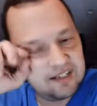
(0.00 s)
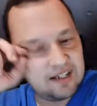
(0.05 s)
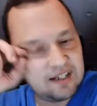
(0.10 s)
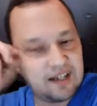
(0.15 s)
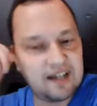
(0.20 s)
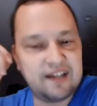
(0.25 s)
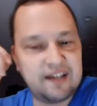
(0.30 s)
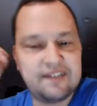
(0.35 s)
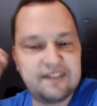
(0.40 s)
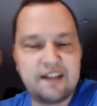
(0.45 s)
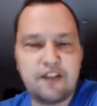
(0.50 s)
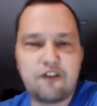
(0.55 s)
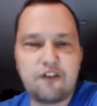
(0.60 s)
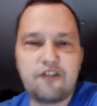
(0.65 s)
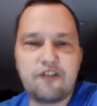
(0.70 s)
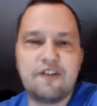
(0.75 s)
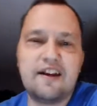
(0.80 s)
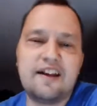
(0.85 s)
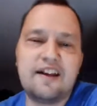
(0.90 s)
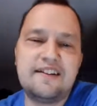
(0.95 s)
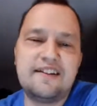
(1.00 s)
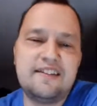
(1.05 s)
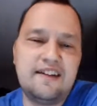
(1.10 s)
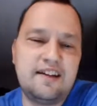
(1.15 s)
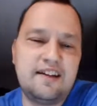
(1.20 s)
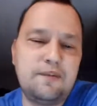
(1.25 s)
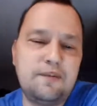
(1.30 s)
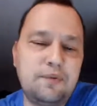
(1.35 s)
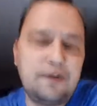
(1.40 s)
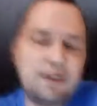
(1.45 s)
Another thing I
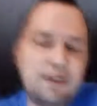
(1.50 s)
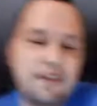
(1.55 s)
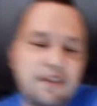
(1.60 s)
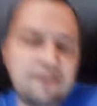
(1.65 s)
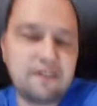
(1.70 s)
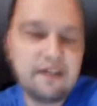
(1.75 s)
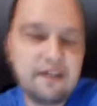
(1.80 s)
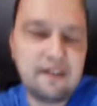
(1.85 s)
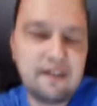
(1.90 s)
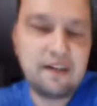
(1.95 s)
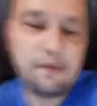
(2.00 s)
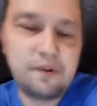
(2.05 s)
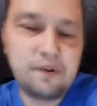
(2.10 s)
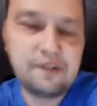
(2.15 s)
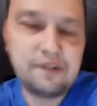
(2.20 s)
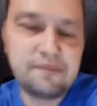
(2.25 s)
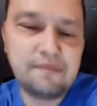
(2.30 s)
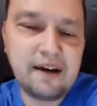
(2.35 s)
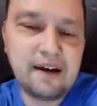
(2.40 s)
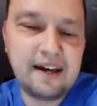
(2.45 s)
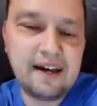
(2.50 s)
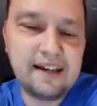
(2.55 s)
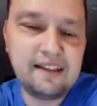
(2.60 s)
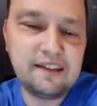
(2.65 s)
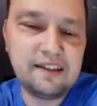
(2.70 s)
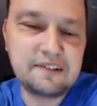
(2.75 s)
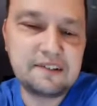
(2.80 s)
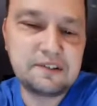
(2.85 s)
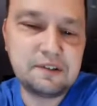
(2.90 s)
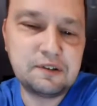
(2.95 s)
did with it was my
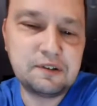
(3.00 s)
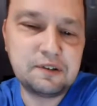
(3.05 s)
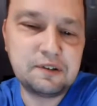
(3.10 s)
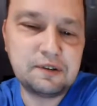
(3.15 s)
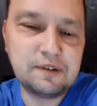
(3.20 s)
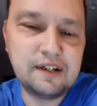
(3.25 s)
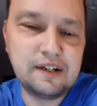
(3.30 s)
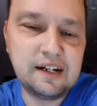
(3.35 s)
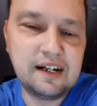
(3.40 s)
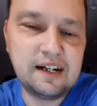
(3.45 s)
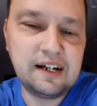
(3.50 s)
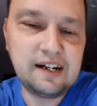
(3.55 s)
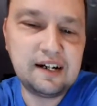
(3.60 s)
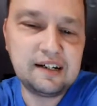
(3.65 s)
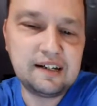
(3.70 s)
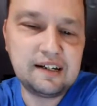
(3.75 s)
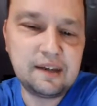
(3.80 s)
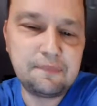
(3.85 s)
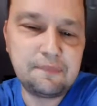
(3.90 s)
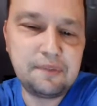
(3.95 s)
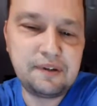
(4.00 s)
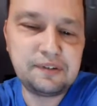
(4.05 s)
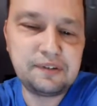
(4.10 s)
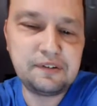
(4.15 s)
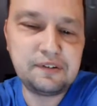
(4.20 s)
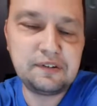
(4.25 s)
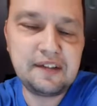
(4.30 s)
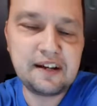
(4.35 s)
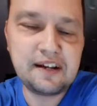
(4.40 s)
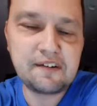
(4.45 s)
little
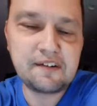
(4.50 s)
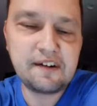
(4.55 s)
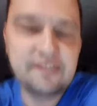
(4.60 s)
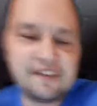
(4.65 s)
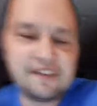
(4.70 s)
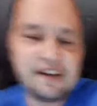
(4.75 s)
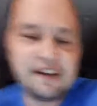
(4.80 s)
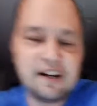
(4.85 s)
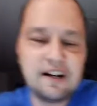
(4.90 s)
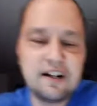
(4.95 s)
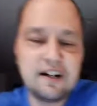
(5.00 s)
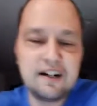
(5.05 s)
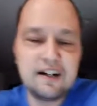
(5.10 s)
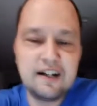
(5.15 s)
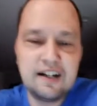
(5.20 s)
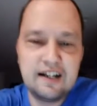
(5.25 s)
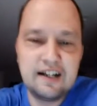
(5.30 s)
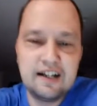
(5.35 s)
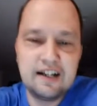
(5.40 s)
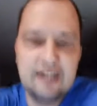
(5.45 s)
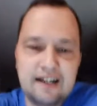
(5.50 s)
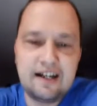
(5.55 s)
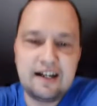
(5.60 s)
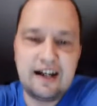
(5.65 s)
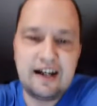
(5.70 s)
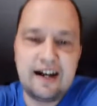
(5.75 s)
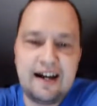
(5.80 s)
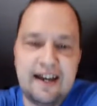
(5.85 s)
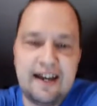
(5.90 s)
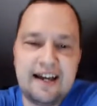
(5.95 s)
pisto tank right there.
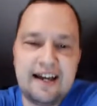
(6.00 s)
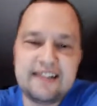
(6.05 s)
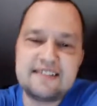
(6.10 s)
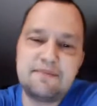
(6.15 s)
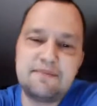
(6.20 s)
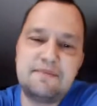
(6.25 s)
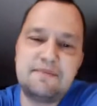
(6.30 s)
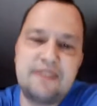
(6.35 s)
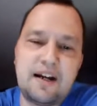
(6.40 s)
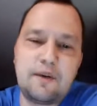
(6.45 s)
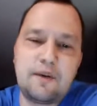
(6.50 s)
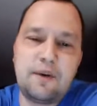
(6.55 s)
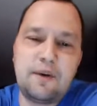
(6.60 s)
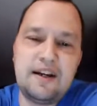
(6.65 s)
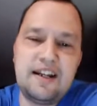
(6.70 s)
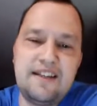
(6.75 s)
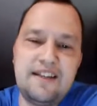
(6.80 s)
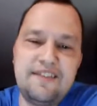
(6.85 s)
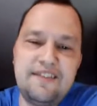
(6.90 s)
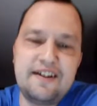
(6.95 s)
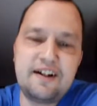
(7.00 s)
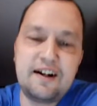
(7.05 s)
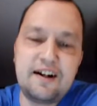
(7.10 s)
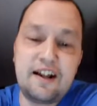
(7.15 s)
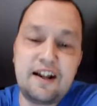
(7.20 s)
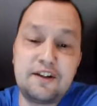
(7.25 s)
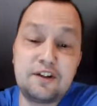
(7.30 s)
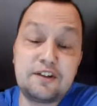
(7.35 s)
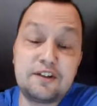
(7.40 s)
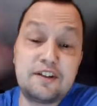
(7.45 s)
I had some duckweed in there, and
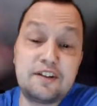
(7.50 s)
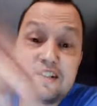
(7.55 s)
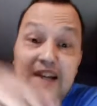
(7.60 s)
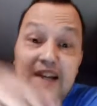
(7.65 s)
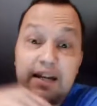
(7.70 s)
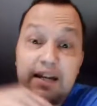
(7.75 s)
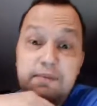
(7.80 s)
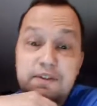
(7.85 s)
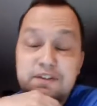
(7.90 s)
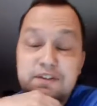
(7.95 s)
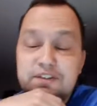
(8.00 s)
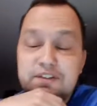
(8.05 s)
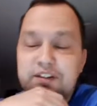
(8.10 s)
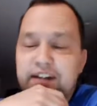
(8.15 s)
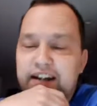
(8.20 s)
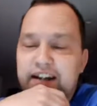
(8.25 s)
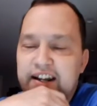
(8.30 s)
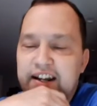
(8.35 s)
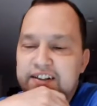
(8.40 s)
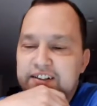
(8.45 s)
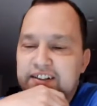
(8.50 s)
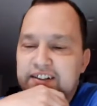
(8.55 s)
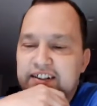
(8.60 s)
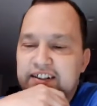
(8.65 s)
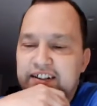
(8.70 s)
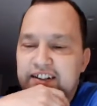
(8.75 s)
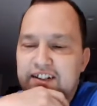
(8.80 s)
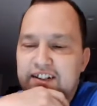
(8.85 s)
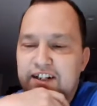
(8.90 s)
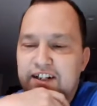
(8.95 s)
I took the time yesterday and actually
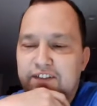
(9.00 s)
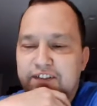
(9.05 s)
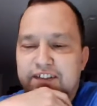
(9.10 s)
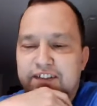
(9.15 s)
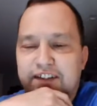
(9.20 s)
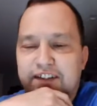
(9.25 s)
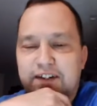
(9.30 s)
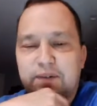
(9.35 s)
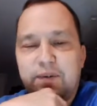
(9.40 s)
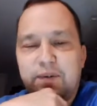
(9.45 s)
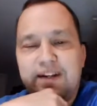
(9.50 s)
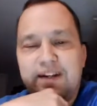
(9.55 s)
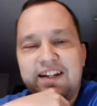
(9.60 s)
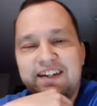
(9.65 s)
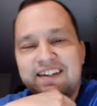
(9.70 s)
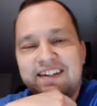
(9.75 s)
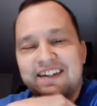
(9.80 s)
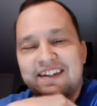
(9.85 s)
cleared out the duckweed.